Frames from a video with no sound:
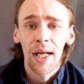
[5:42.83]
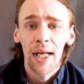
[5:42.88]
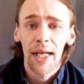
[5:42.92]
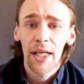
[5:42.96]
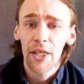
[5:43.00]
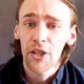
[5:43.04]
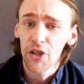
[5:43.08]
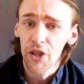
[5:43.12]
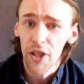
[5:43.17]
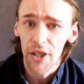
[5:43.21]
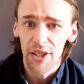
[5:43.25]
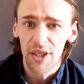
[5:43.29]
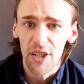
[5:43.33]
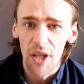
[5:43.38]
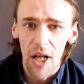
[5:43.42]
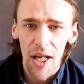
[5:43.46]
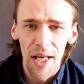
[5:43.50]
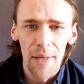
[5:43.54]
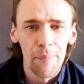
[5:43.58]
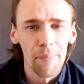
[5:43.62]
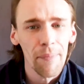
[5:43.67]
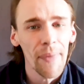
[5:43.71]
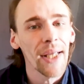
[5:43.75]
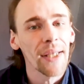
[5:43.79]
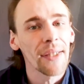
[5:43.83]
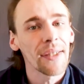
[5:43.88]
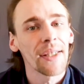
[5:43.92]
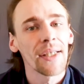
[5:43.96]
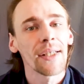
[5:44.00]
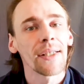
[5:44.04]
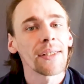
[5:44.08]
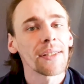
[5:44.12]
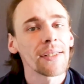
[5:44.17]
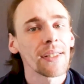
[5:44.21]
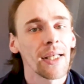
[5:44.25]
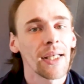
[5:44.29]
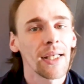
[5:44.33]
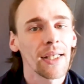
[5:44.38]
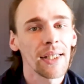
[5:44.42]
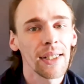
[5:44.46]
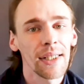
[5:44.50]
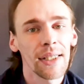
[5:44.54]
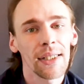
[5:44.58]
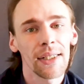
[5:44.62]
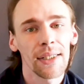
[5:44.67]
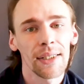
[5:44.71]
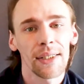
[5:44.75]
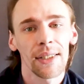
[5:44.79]
It makes things
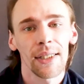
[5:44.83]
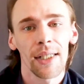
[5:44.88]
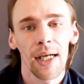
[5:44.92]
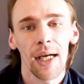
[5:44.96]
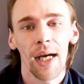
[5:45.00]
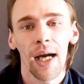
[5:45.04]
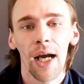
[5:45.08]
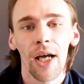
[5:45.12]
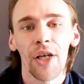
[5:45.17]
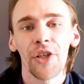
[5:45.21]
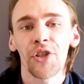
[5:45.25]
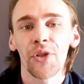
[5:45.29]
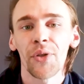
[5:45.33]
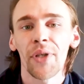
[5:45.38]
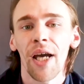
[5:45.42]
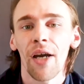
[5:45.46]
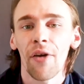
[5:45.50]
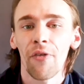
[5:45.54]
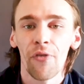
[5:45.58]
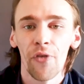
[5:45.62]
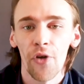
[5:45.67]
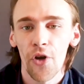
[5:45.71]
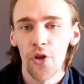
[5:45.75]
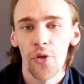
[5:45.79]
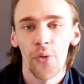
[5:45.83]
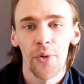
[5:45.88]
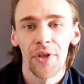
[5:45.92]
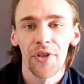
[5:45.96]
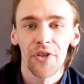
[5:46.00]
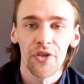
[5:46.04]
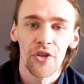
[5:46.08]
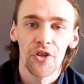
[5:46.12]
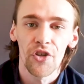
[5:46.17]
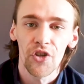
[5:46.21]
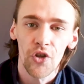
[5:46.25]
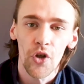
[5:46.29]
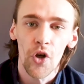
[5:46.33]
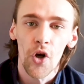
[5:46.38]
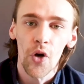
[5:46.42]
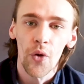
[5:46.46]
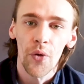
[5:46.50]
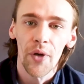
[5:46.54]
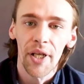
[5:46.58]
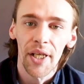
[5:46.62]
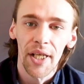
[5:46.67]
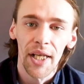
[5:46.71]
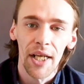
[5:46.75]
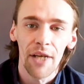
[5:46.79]
easier as you get further into the
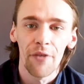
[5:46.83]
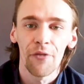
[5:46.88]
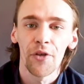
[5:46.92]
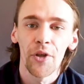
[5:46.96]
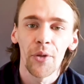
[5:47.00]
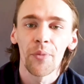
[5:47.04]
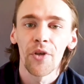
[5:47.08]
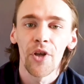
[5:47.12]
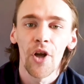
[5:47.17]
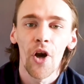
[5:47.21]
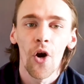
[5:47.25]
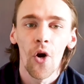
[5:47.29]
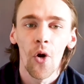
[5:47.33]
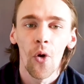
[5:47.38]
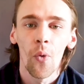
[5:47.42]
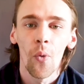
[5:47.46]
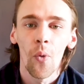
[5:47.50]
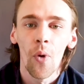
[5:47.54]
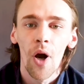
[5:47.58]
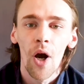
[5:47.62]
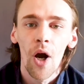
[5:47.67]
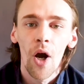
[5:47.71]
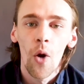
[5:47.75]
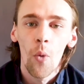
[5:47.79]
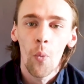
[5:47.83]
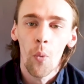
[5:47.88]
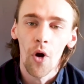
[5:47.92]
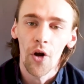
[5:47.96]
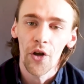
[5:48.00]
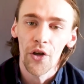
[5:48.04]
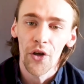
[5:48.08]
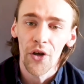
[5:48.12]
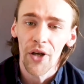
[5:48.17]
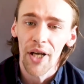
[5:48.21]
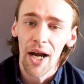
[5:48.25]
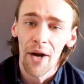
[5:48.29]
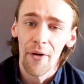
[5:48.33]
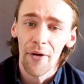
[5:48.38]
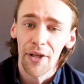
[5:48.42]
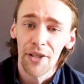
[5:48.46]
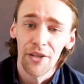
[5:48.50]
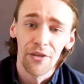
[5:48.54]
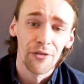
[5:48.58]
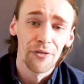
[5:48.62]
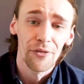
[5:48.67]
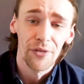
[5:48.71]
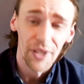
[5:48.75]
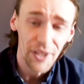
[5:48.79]
story if you know what your
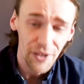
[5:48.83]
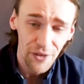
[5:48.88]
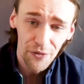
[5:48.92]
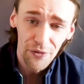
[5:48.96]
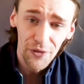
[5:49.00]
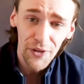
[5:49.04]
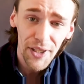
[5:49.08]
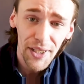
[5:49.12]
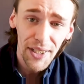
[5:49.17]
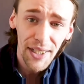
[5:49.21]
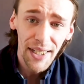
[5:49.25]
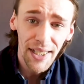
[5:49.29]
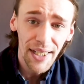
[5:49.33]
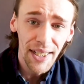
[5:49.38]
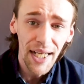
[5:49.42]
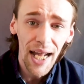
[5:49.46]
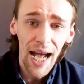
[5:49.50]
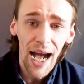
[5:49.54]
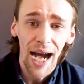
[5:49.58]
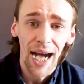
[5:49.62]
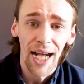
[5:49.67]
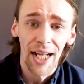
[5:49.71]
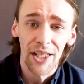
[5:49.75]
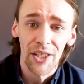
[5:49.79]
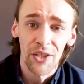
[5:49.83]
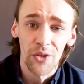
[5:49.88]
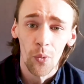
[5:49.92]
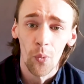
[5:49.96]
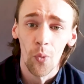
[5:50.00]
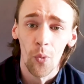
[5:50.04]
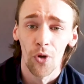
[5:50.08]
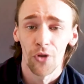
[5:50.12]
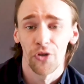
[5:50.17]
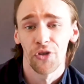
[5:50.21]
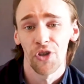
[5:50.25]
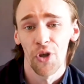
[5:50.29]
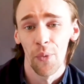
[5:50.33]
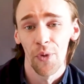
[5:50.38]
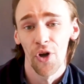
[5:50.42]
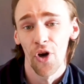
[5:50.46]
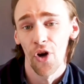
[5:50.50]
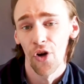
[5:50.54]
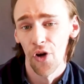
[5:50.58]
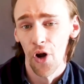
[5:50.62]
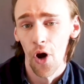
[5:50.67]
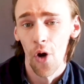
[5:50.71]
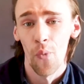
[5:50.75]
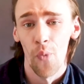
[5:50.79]
character is feeling and what's going
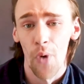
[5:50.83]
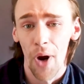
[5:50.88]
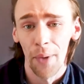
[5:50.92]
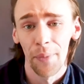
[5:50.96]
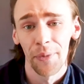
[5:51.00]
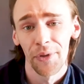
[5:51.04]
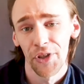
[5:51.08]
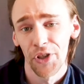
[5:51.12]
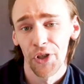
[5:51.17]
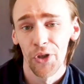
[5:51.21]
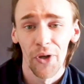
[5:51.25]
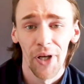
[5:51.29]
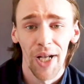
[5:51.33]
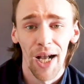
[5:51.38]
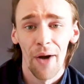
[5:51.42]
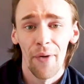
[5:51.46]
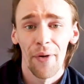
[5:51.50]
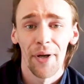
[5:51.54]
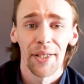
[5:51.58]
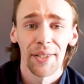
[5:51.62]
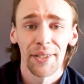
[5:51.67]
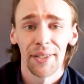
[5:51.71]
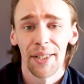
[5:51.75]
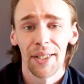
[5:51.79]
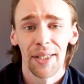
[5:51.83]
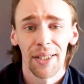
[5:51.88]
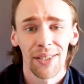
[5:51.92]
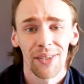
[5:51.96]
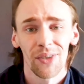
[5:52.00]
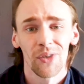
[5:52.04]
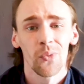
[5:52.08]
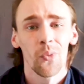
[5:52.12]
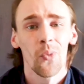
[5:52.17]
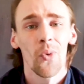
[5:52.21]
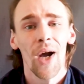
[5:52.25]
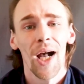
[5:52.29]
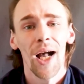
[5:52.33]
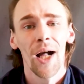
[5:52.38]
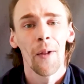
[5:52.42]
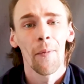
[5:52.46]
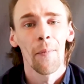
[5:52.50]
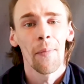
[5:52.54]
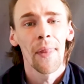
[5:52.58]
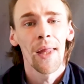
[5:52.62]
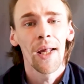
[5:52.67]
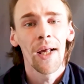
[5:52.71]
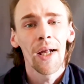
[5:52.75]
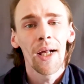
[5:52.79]
on around your character as
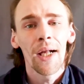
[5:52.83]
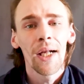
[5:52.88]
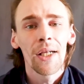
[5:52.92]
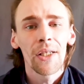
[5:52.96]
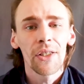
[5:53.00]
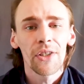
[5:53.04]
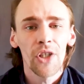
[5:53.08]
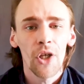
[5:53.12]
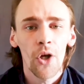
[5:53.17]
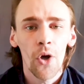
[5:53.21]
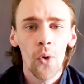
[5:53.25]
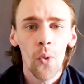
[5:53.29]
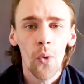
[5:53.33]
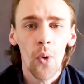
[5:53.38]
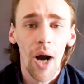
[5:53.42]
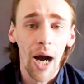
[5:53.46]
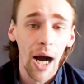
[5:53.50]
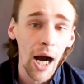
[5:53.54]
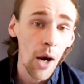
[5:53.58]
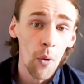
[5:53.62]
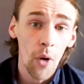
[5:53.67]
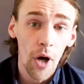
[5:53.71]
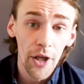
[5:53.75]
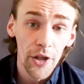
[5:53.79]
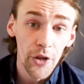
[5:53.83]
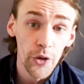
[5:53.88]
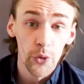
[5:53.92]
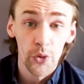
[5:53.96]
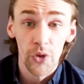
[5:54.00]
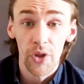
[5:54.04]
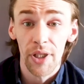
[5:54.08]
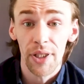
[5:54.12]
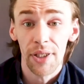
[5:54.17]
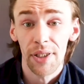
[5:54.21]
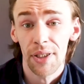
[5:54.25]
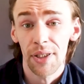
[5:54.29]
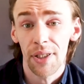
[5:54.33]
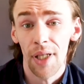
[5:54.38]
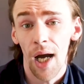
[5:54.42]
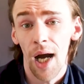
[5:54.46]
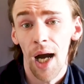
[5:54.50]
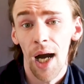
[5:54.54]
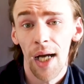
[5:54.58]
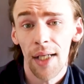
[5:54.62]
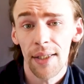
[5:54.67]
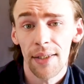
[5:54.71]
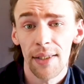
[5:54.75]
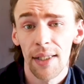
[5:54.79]
well. So how I usually
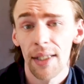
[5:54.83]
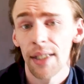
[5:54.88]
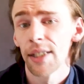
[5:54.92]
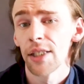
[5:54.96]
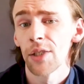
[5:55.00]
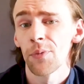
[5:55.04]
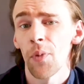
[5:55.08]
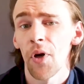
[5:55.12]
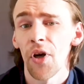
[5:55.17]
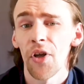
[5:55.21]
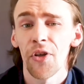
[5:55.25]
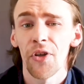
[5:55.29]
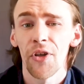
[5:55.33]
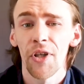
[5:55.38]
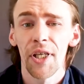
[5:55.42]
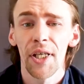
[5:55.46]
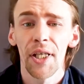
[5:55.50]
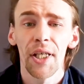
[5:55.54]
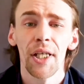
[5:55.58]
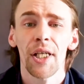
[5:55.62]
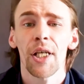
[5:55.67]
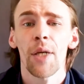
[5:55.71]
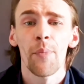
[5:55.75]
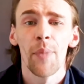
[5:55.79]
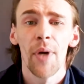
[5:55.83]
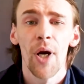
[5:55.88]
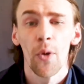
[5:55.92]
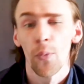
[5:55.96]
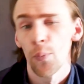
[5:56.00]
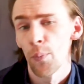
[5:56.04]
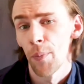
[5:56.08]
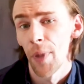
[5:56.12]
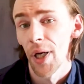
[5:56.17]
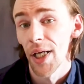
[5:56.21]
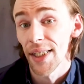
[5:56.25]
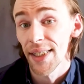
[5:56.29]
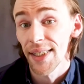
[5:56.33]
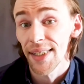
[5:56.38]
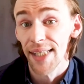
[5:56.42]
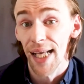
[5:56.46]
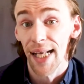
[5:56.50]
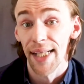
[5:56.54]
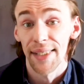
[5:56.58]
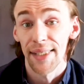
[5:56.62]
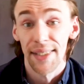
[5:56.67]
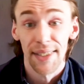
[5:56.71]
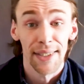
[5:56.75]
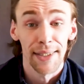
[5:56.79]
start is by thinking about my
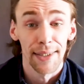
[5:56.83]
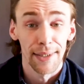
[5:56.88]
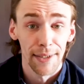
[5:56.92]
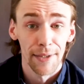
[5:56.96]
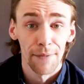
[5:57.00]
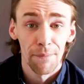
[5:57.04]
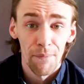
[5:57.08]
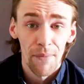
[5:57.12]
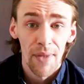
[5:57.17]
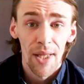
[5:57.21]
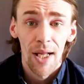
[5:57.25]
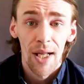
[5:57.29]
senses.